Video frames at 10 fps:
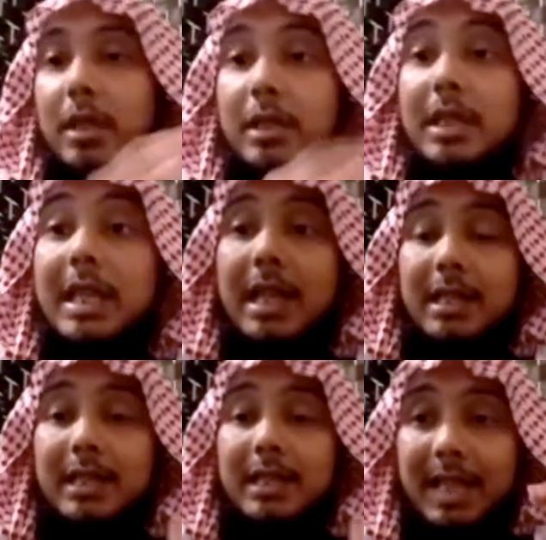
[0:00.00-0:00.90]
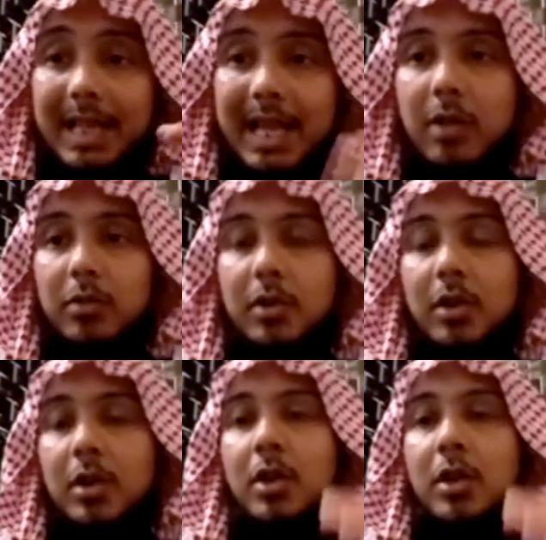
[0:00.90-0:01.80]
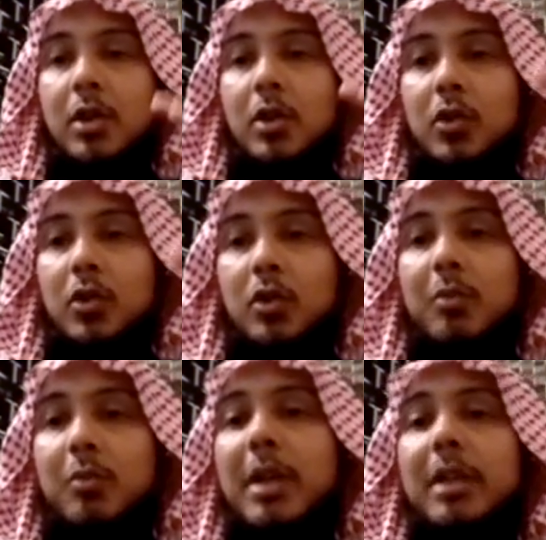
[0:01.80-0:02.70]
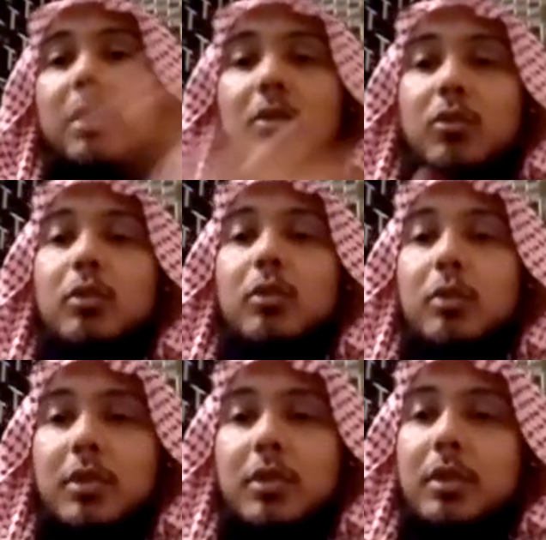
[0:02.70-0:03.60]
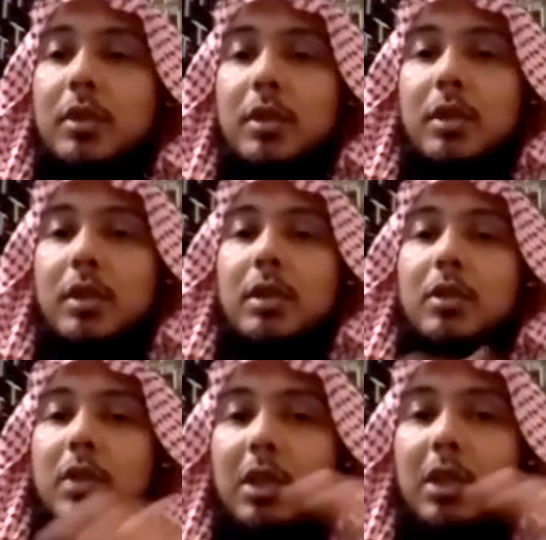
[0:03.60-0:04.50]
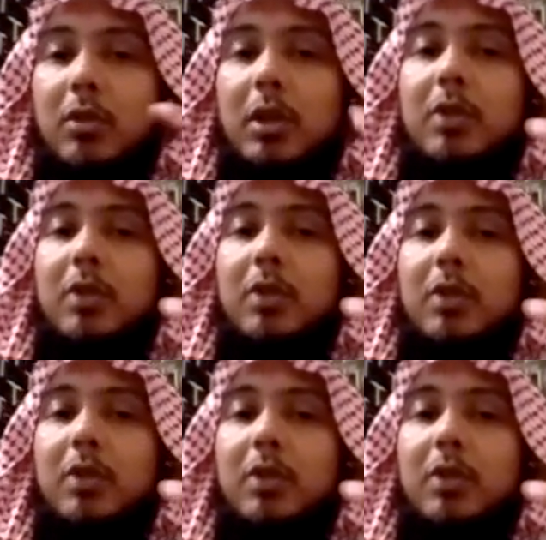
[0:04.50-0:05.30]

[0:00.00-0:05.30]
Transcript: he is allowed to make those rules in order to protect